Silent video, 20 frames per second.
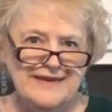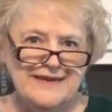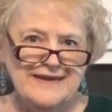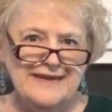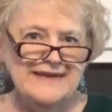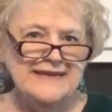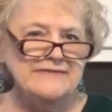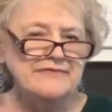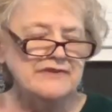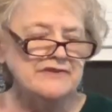
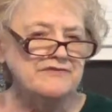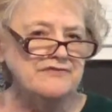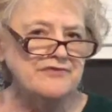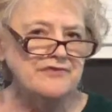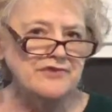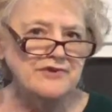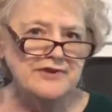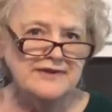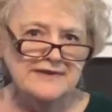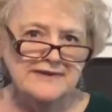even for
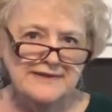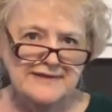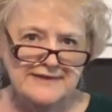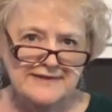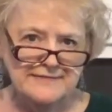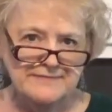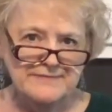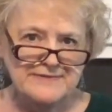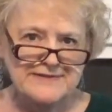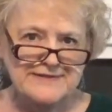a
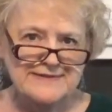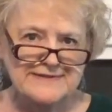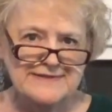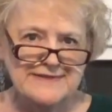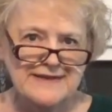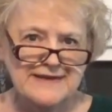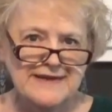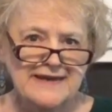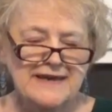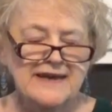glimpse
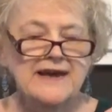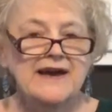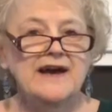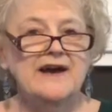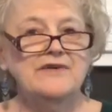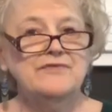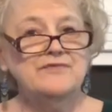of